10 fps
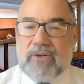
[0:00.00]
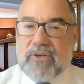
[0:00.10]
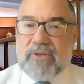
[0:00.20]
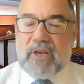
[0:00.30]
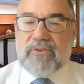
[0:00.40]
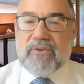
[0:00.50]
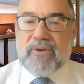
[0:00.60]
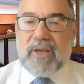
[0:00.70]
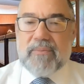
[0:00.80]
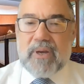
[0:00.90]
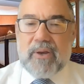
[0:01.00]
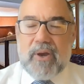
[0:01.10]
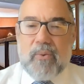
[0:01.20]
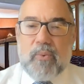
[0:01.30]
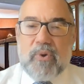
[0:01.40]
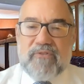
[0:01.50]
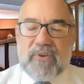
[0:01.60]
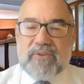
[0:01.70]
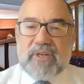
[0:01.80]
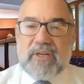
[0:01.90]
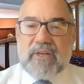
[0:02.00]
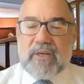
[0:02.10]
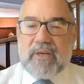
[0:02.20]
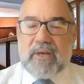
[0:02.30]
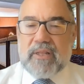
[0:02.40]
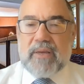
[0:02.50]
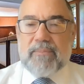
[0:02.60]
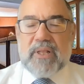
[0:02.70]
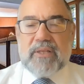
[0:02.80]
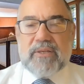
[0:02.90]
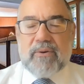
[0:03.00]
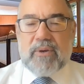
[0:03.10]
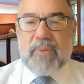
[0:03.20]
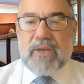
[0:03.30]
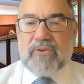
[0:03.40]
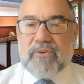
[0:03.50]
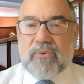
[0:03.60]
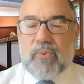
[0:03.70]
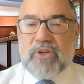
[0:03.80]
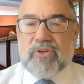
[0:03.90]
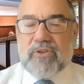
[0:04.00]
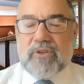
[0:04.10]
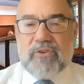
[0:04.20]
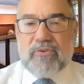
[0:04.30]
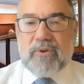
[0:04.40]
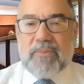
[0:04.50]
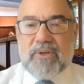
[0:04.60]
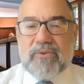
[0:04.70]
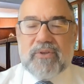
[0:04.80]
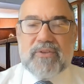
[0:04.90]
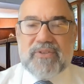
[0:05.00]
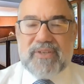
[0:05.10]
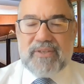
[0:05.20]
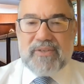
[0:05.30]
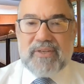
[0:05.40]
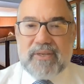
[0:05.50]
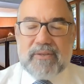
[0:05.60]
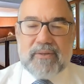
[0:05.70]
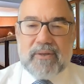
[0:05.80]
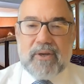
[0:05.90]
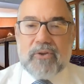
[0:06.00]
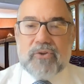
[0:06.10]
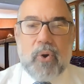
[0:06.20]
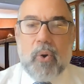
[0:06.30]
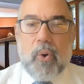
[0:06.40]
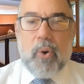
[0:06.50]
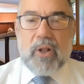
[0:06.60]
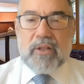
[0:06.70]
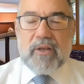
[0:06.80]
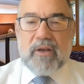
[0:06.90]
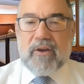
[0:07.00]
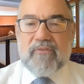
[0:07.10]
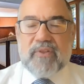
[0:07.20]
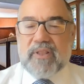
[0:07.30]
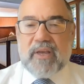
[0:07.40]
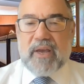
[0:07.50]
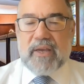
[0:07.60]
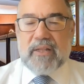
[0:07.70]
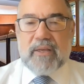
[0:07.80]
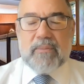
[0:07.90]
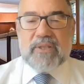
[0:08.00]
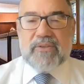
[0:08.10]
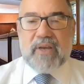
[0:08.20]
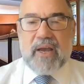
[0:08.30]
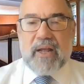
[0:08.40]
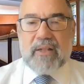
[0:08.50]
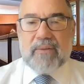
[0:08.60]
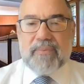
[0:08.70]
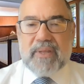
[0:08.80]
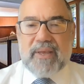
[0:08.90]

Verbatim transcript: Just yesterday, we visited the military base which distributes tzitzit to all of the chayalim in Tzahal